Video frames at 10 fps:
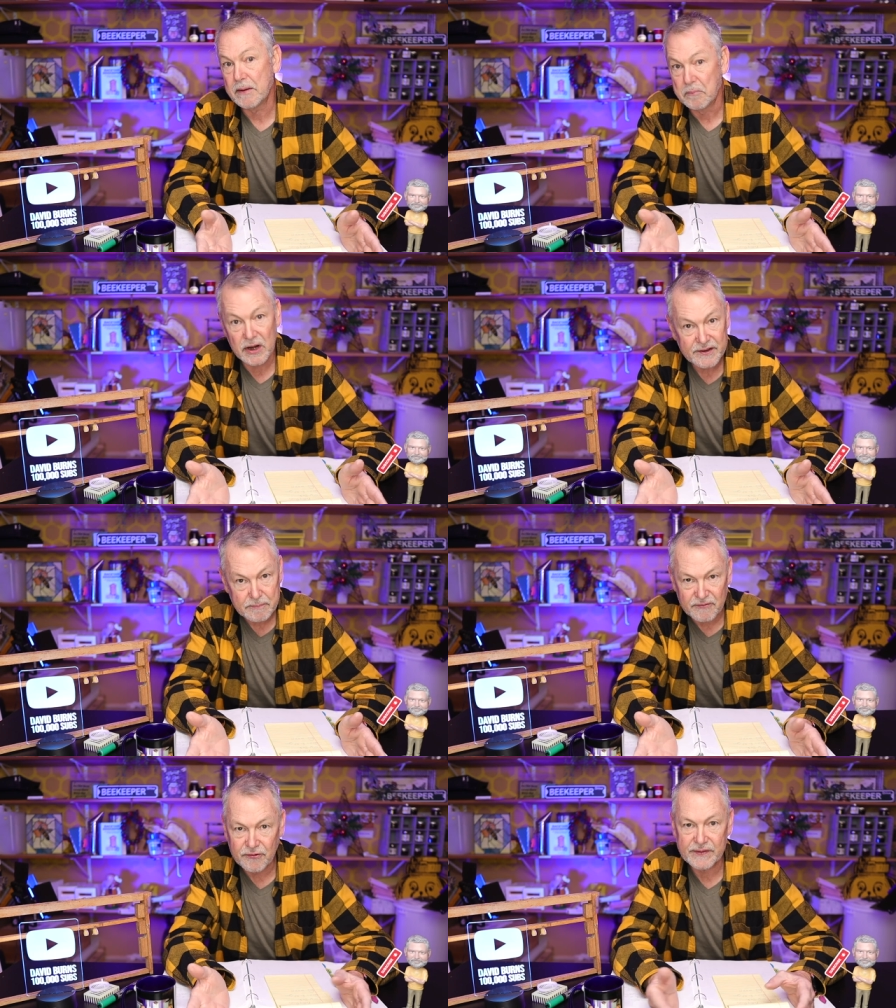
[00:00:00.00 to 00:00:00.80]
a
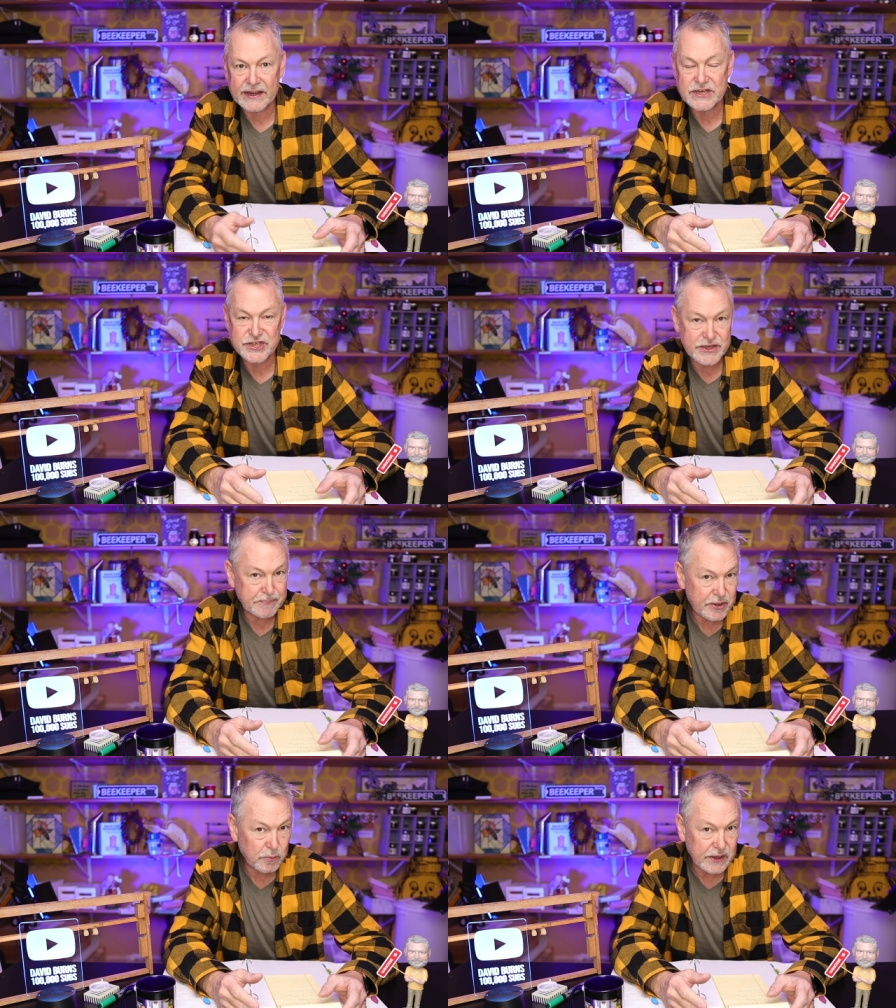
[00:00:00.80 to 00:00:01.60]
month before they can
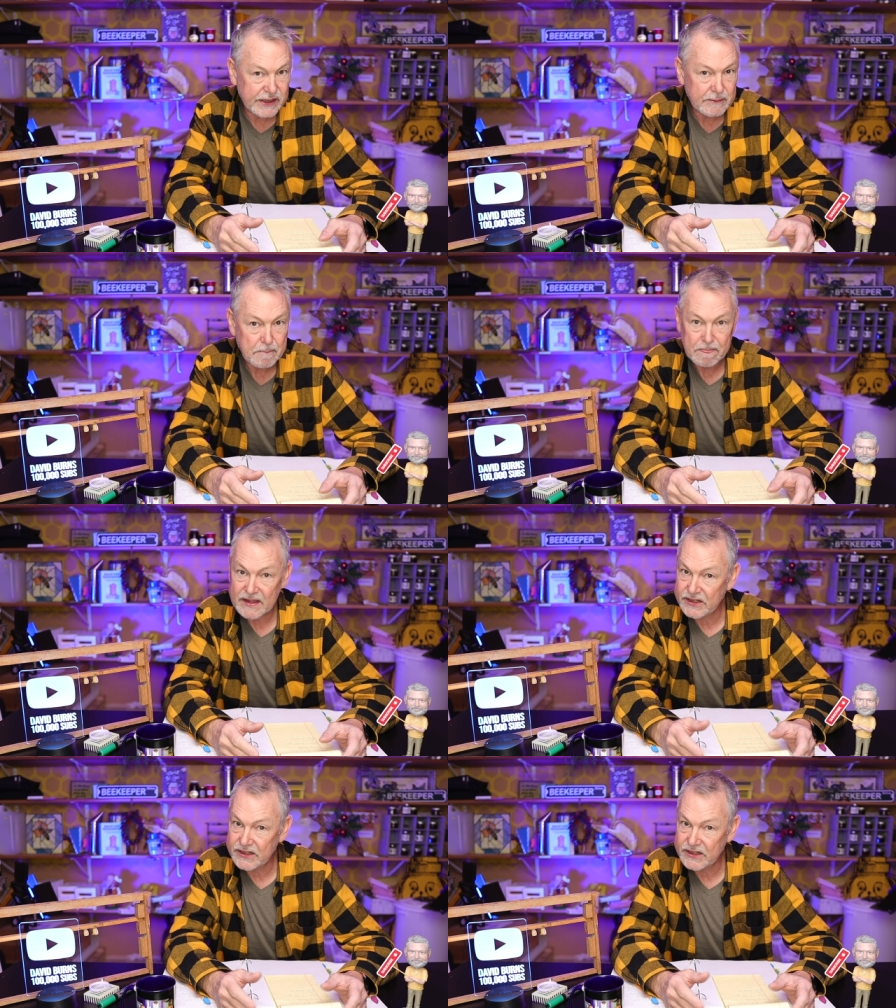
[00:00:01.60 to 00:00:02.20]
ship you one.